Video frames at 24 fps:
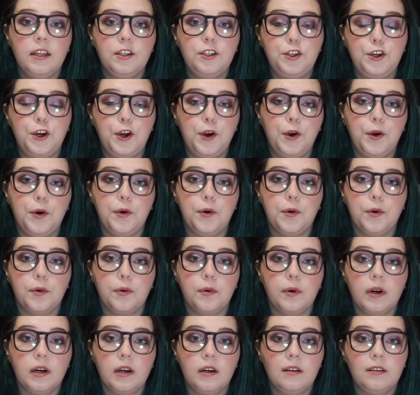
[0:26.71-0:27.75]

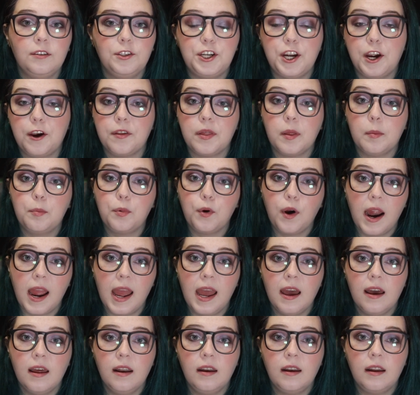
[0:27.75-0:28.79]
to share the
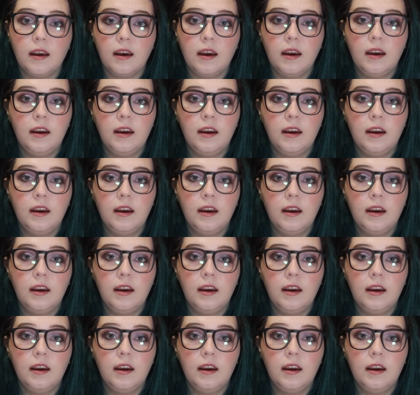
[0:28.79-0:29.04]
brand,